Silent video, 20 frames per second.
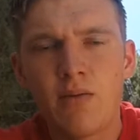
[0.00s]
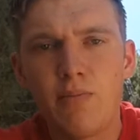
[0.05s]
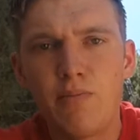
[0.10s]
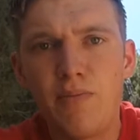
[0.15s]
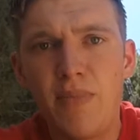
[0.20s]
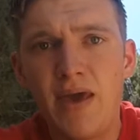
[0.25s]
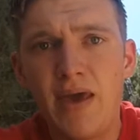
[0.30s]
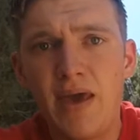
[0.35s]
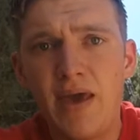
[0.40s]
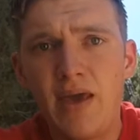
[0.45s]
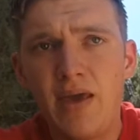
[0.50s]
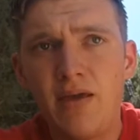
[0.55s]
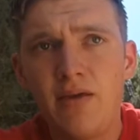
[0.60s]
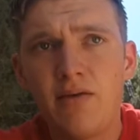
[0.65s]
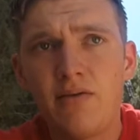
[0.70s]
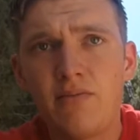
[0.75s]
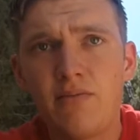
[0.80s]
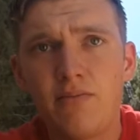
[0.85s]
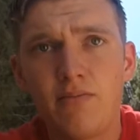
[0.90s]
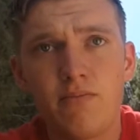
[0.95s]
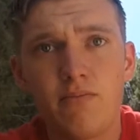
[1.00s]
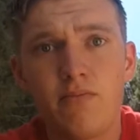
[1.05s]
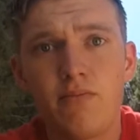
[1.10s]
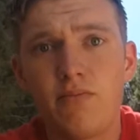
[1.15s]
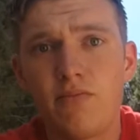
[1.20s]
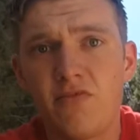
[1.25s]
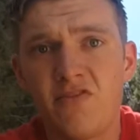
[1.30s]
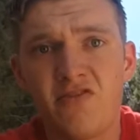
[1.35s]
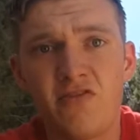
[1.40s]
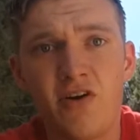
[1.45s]
may
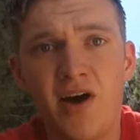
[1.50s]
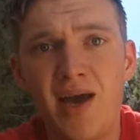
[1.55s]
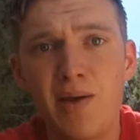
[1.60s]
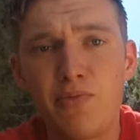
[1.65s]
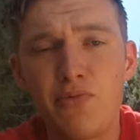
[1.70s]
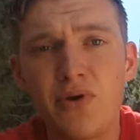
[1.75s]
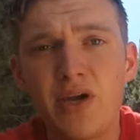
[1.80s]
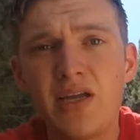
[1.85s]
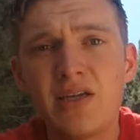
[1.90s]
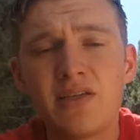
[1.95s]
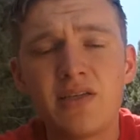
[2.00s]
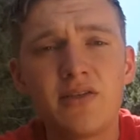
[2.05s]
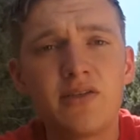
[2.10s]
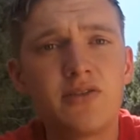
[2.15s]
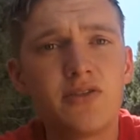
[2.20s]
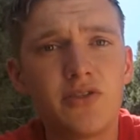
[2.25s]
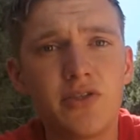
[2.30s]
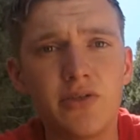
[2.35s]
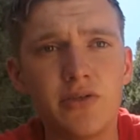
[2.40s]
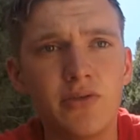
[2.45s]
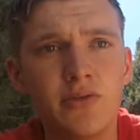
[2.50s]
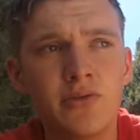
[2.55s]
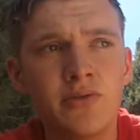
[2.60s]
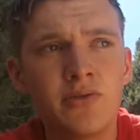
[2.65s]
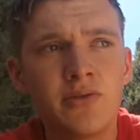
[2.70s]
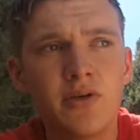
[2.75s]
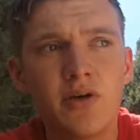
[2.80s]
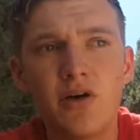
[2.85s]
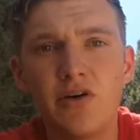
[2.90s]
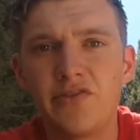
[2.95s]
vibrate to the
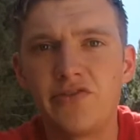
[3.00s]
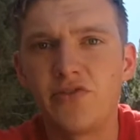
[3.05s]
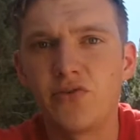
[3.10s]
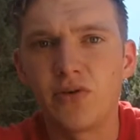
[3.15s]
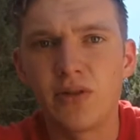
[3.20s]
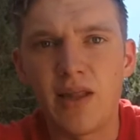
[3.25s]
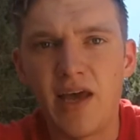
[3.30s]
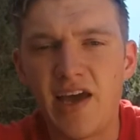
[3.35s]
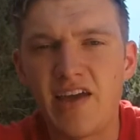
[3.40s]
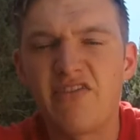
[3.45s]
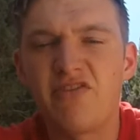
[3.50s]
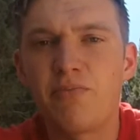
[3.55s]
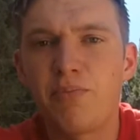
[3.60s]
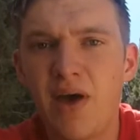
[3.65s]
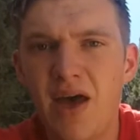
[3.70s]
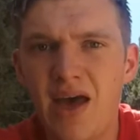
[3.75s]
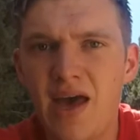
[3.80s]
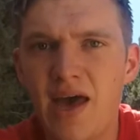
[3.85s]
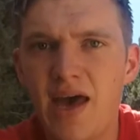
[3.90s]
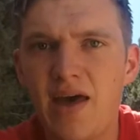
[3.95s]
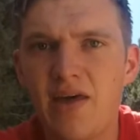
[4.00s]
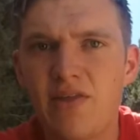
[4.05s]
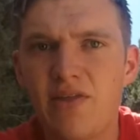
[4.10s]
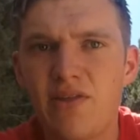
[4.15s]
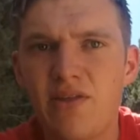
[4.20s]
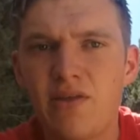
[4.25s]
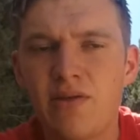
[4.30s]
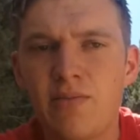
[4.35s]
tune of your life path,